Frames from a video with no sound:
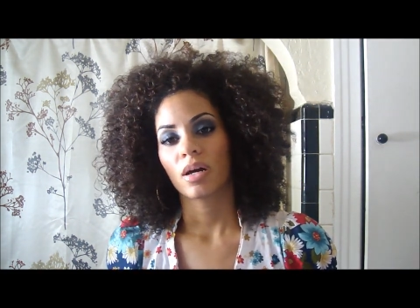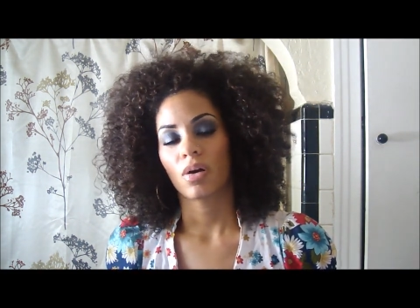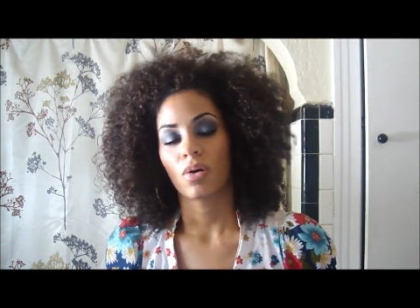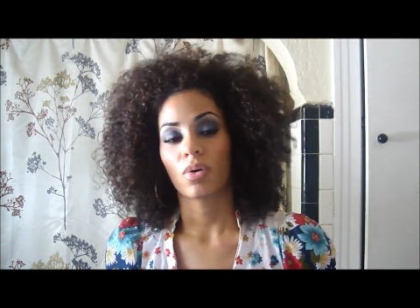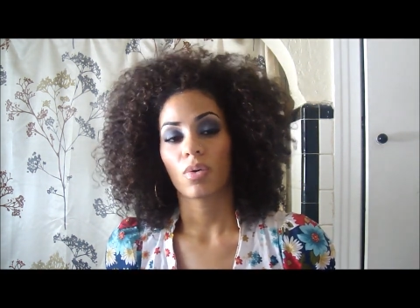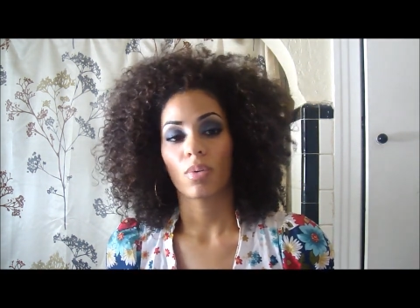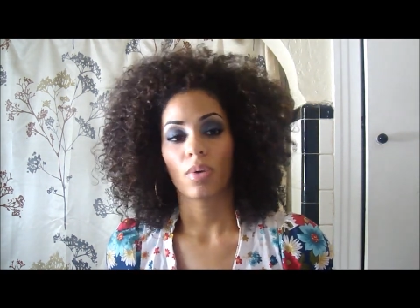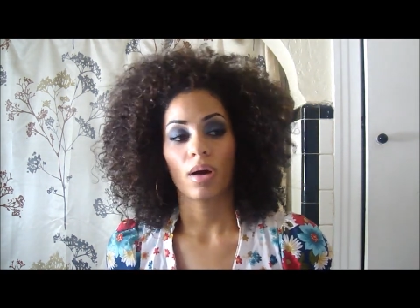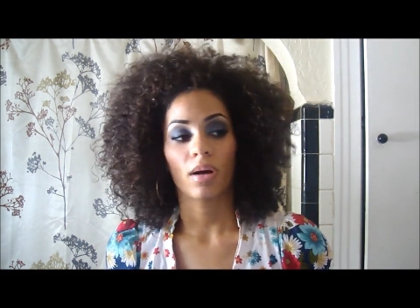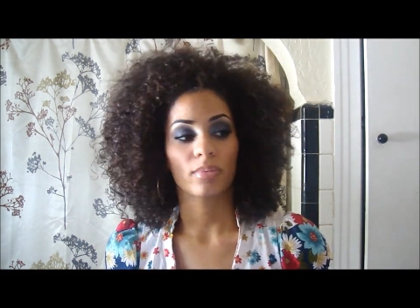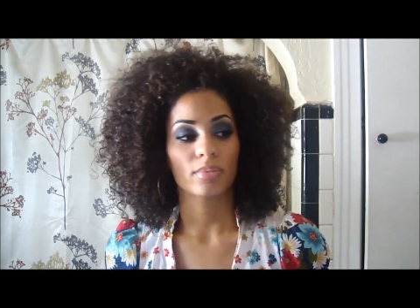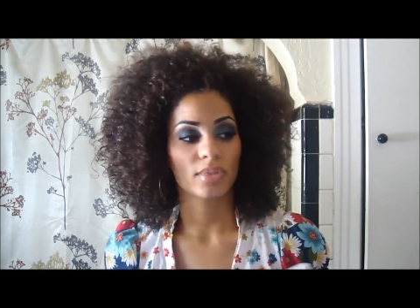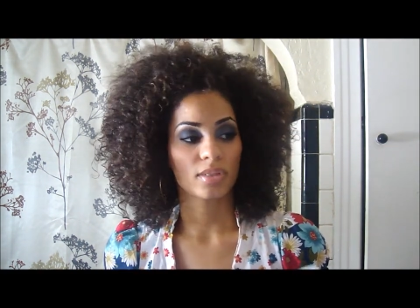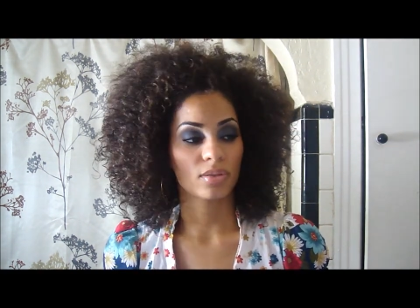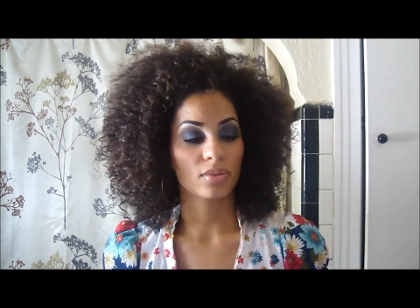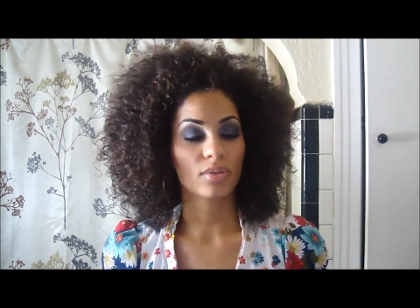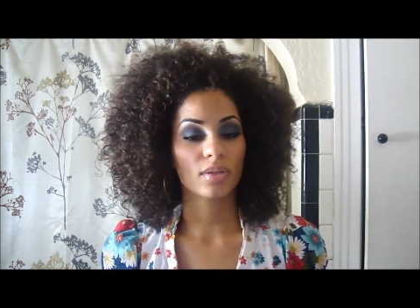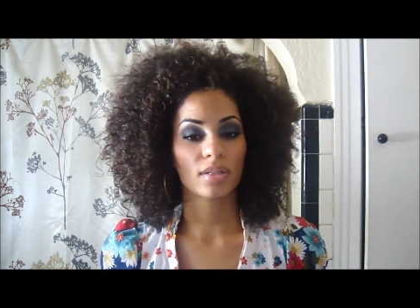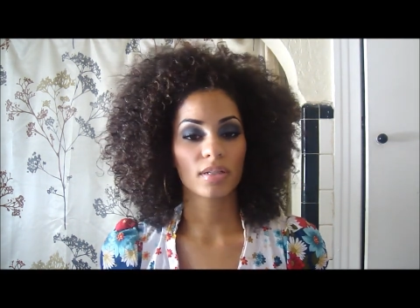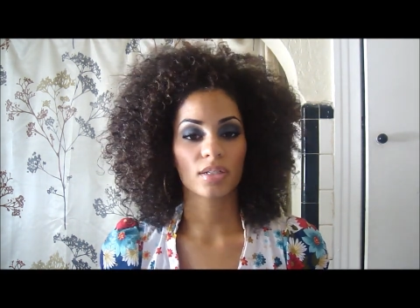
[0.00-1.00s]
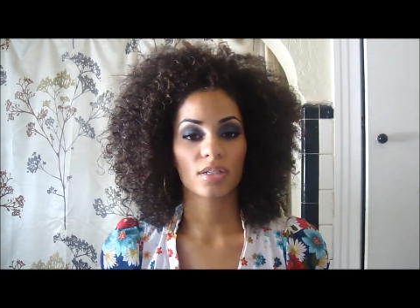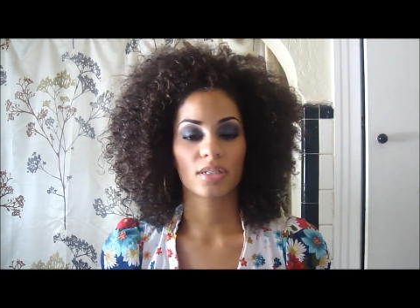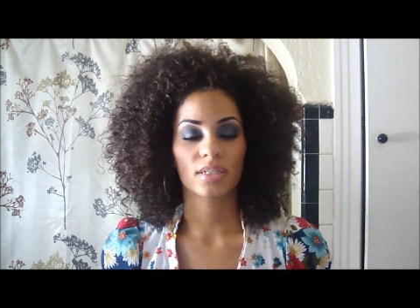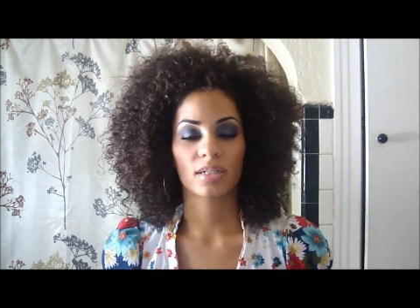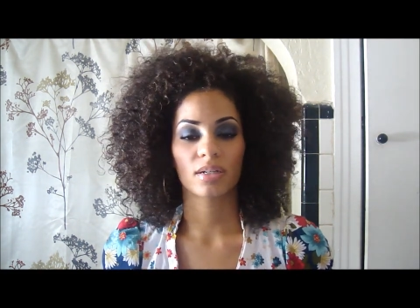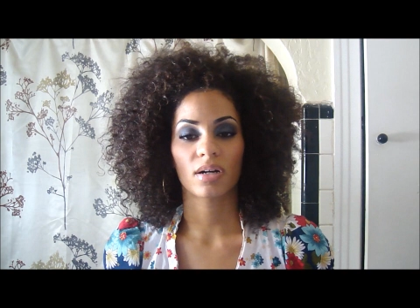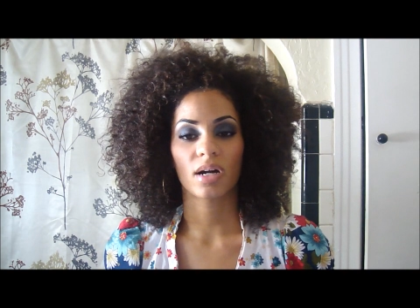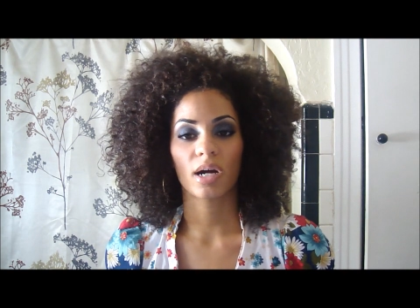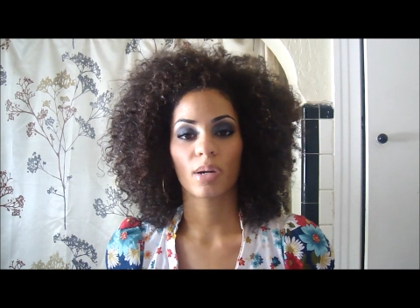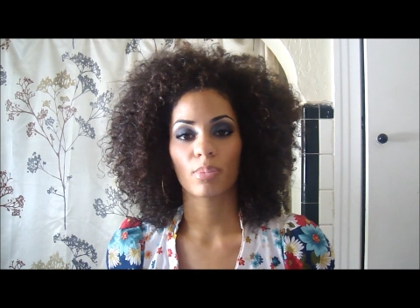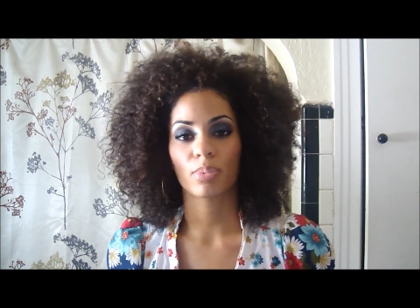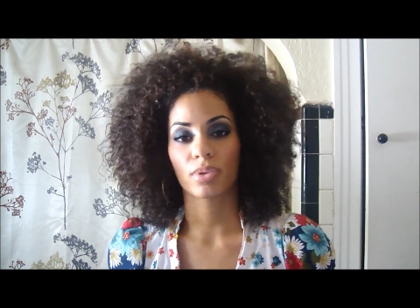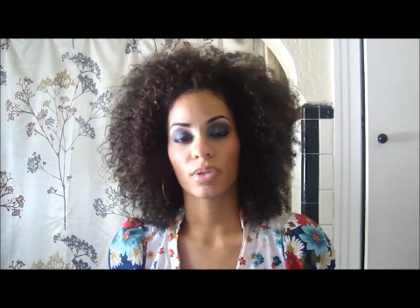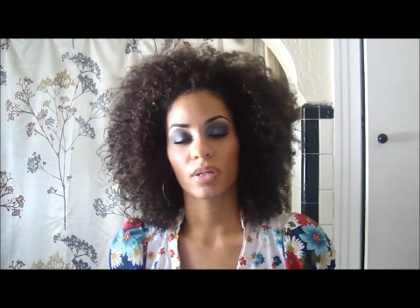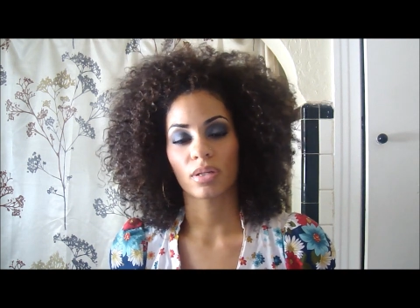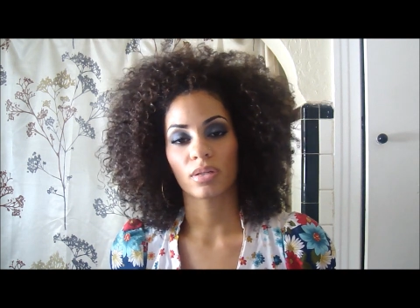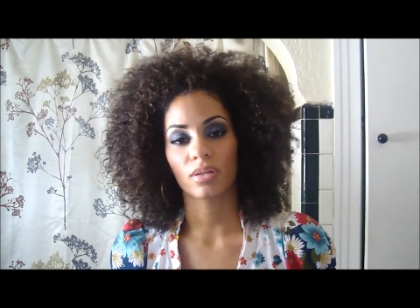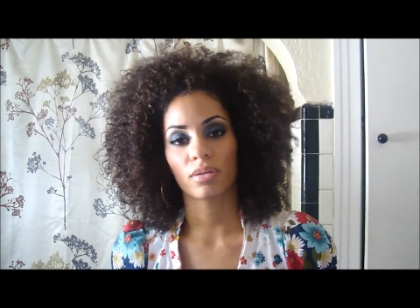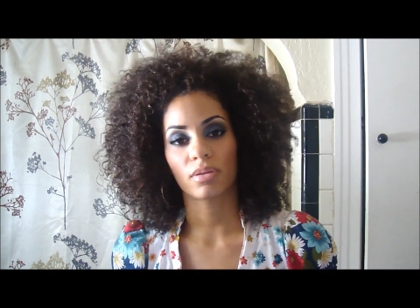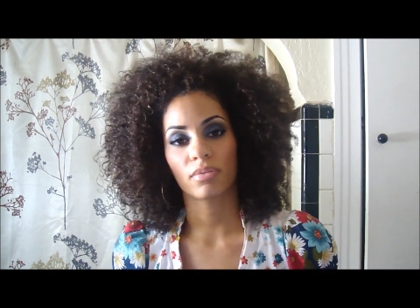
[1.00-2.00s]
or while I'm still in the shower, I put
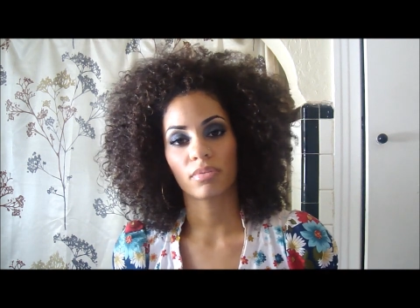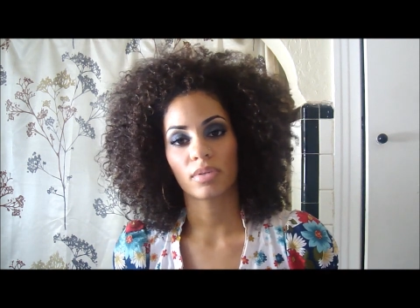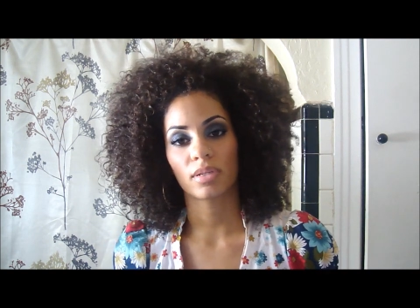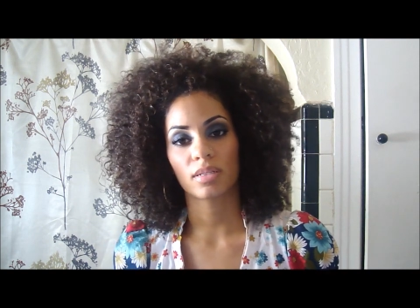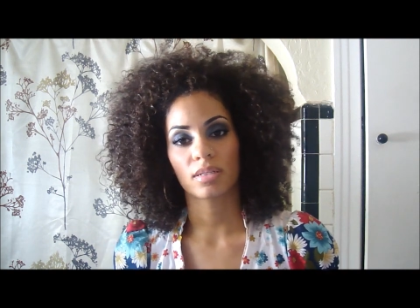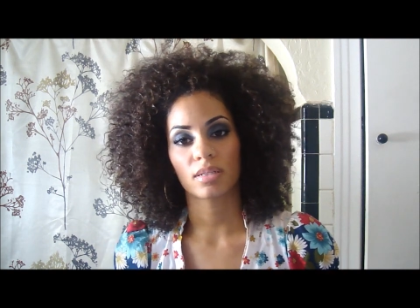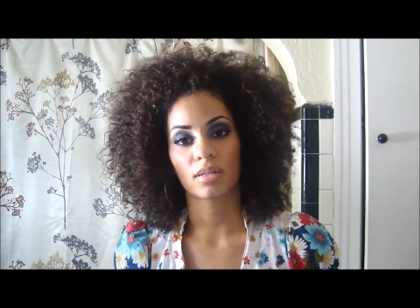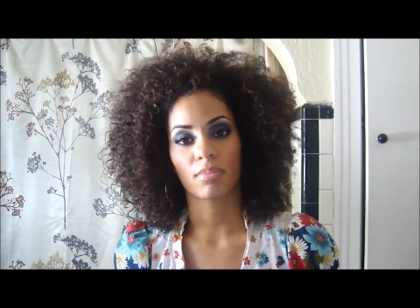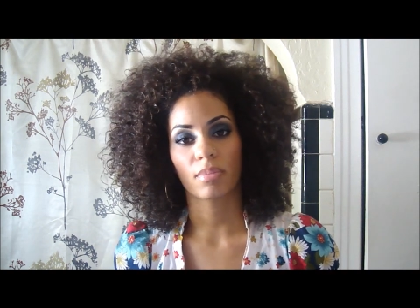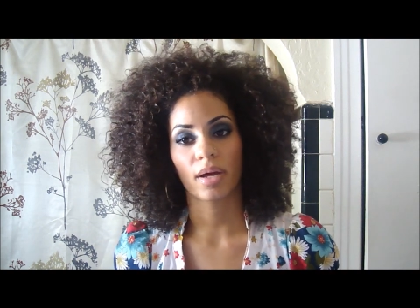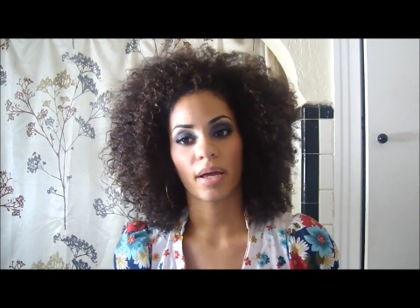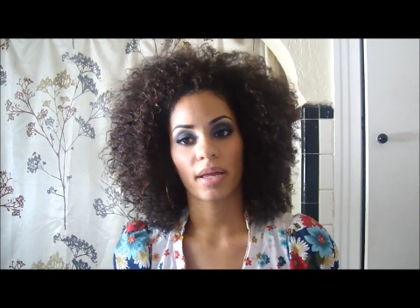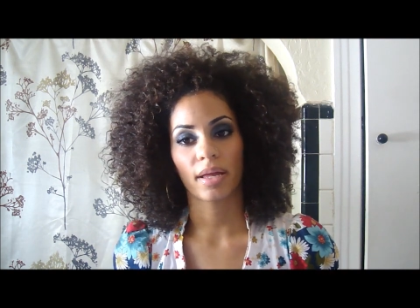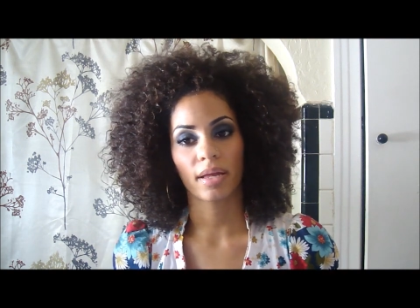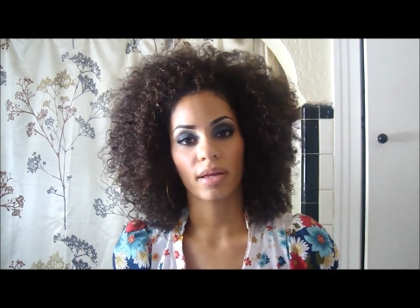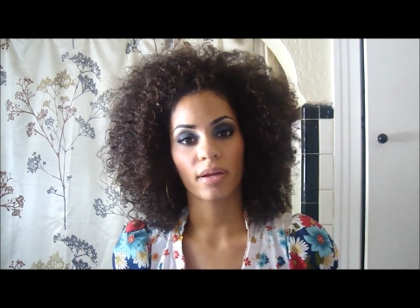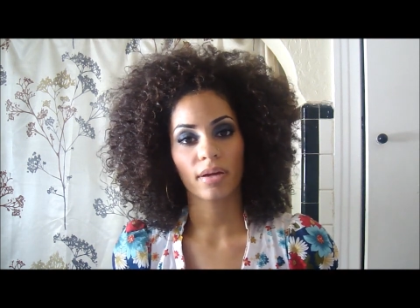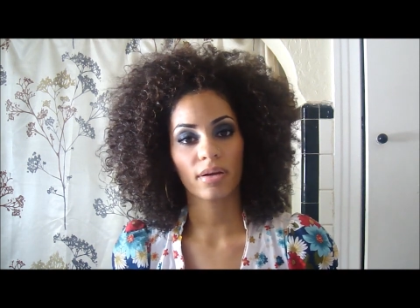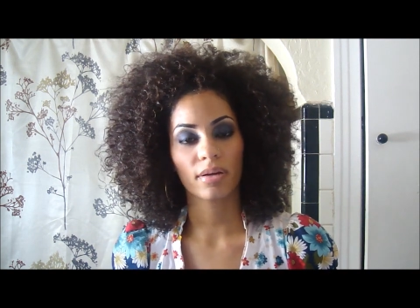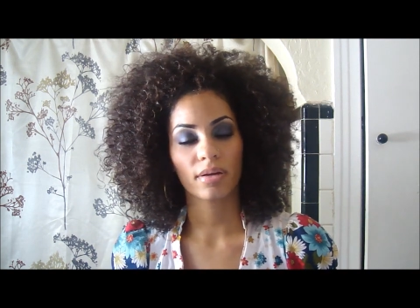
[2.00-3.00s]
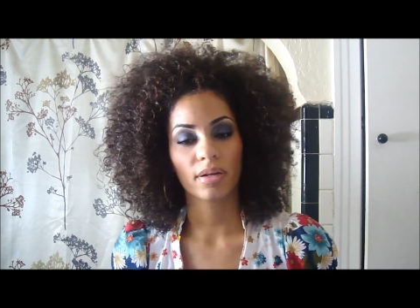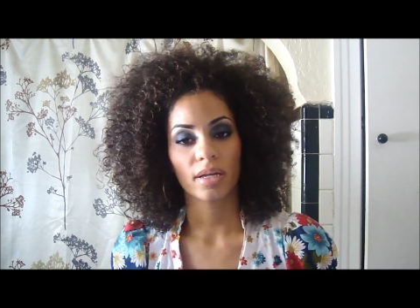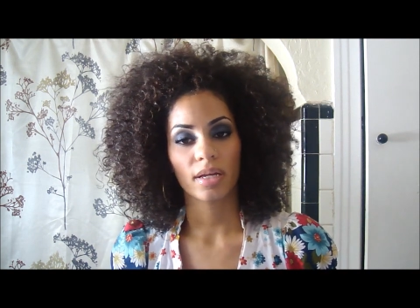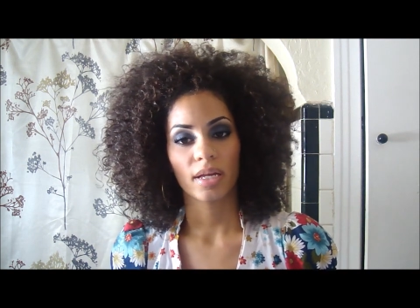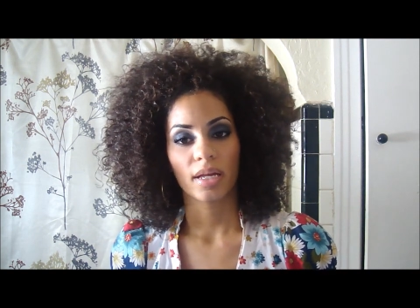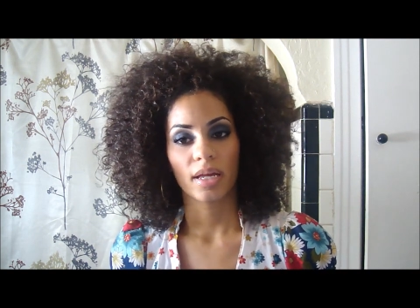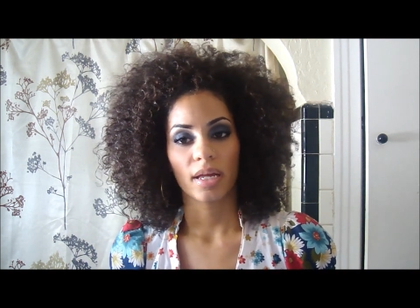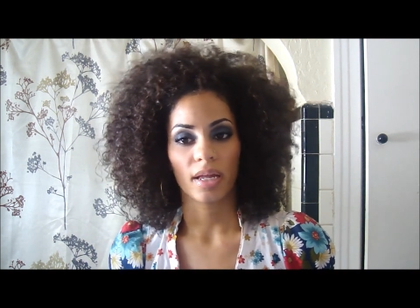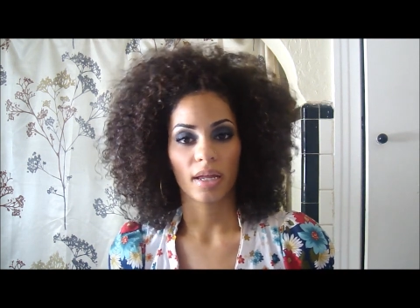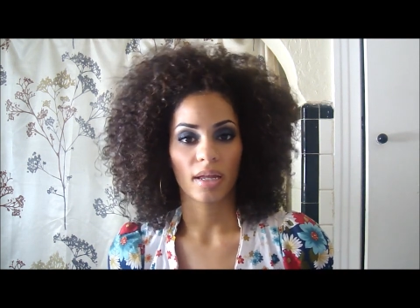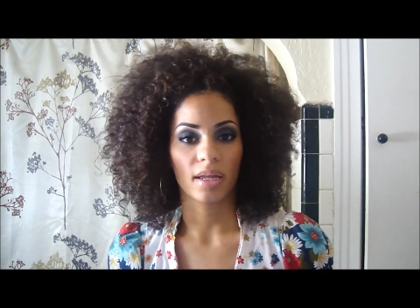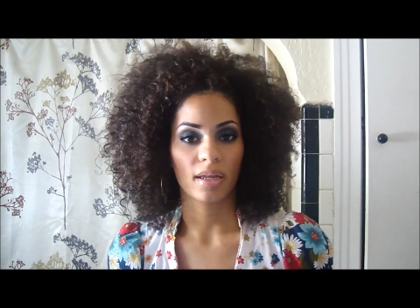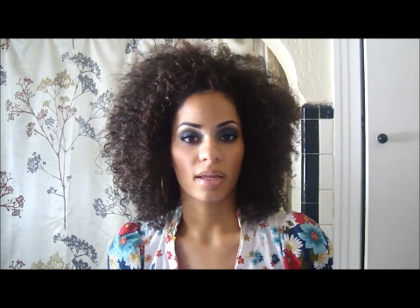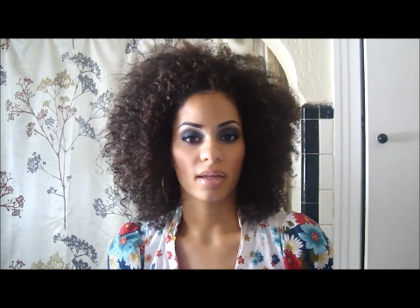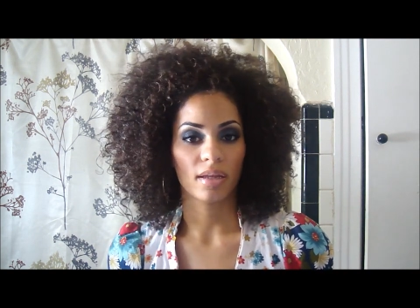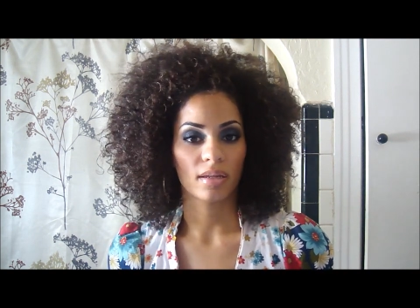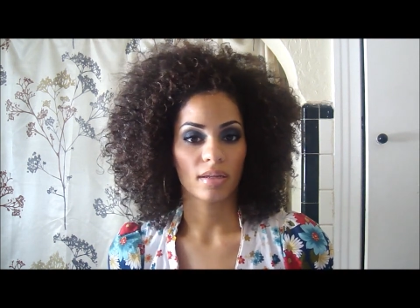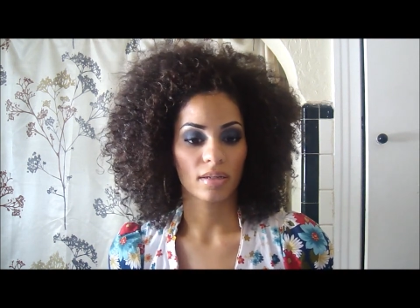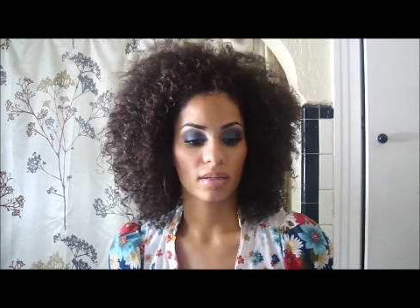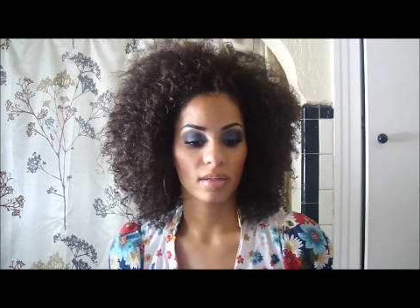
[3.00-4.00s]
a little of this in my hair.
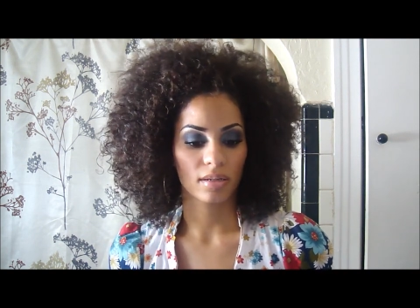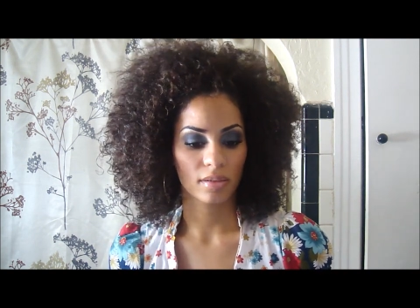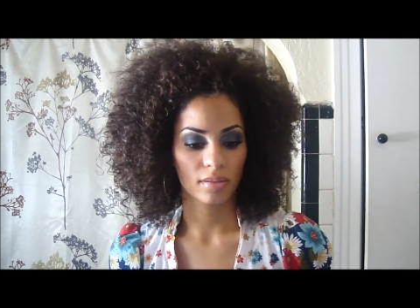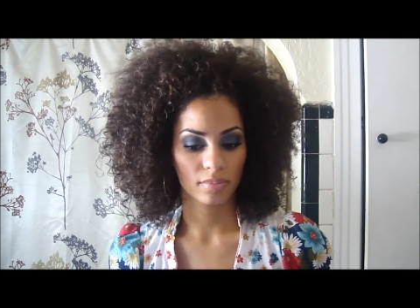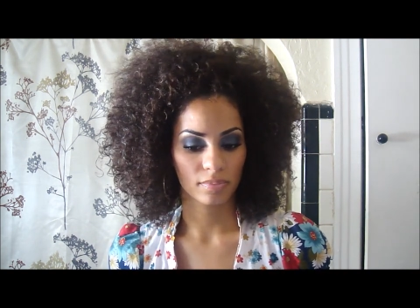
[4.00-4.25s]
And